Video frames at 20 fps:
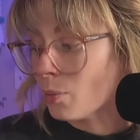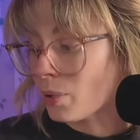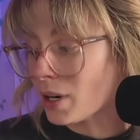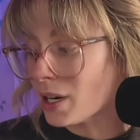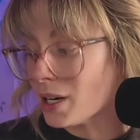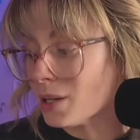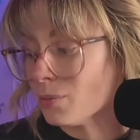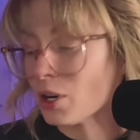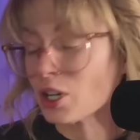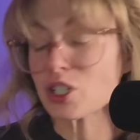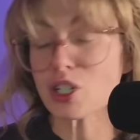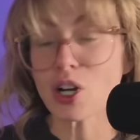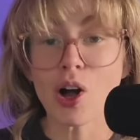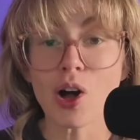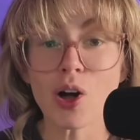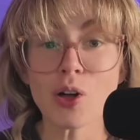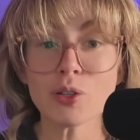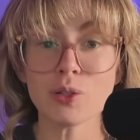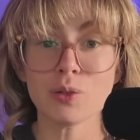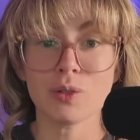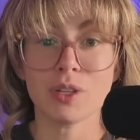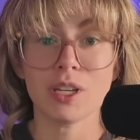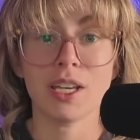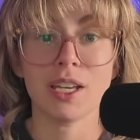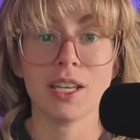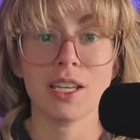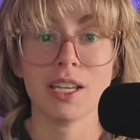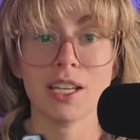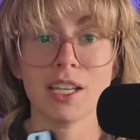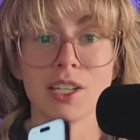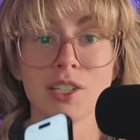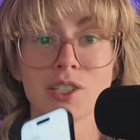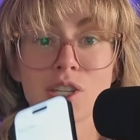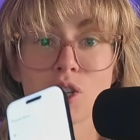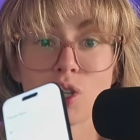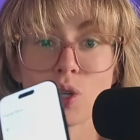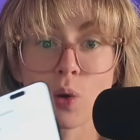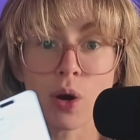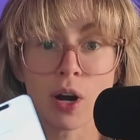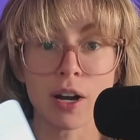Pretty much all you need is
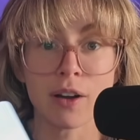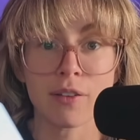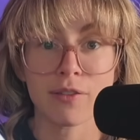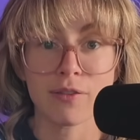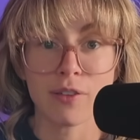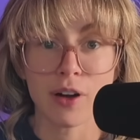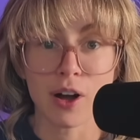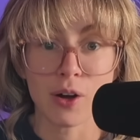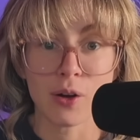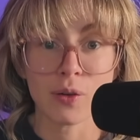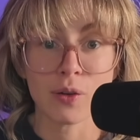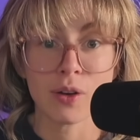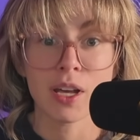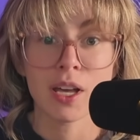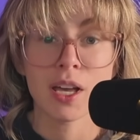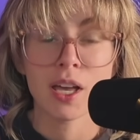your phone.